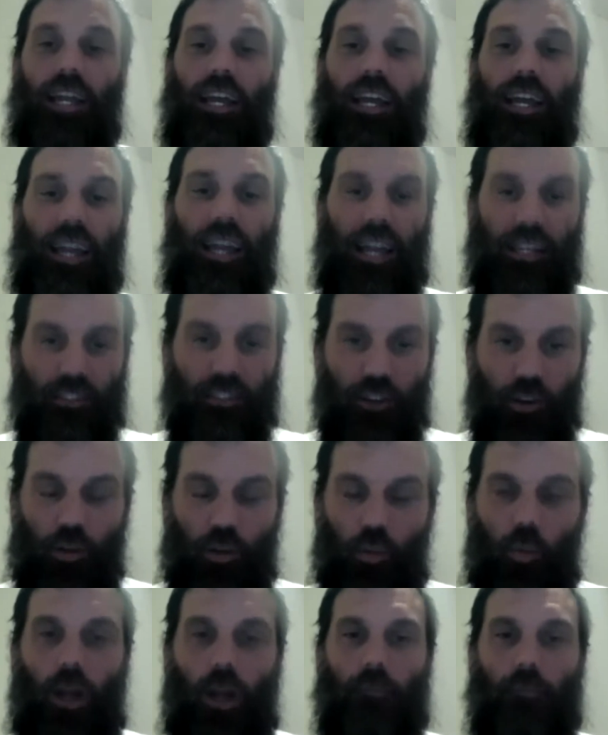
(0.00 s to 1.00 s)
And so
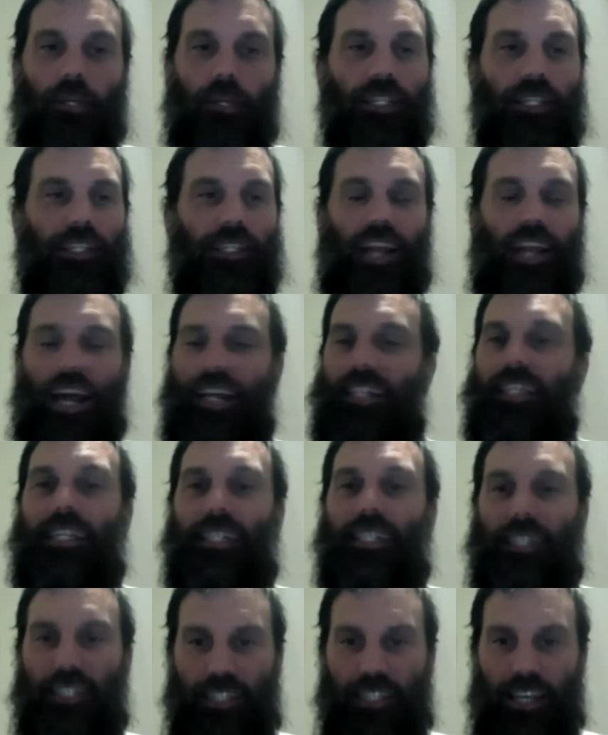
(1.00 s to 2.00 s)
the one piece that I
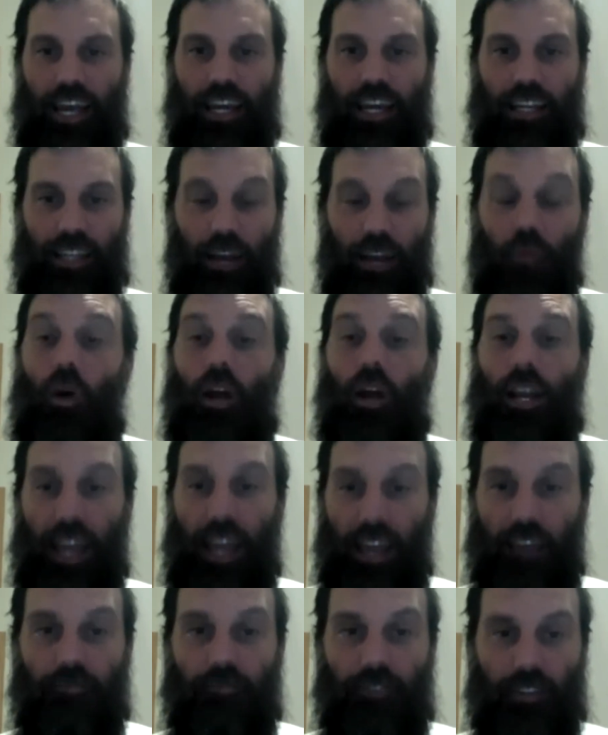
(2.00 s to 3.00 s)
didn't say that I want
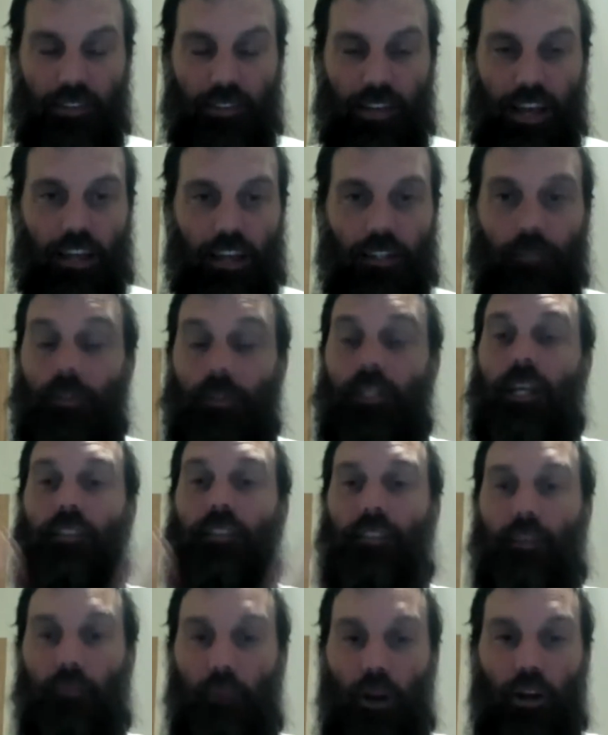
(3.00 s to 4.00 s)
to emphasize,
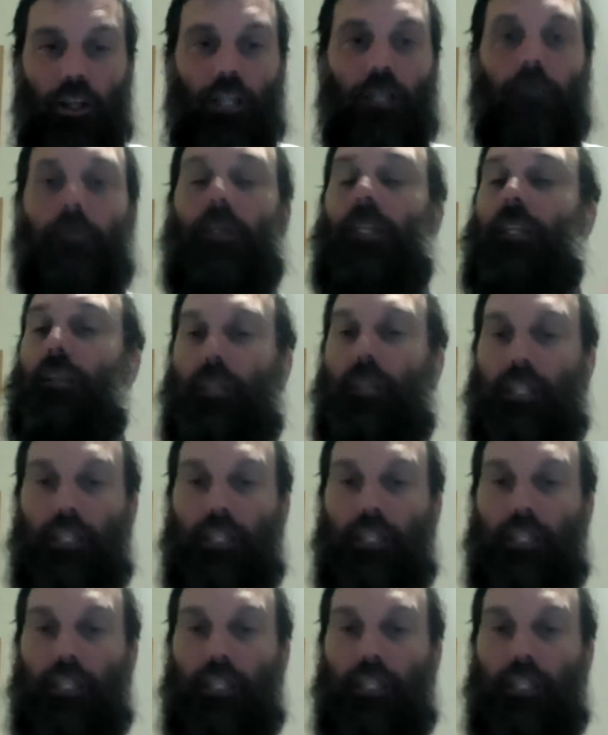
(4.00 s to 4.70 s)
besides the marketability and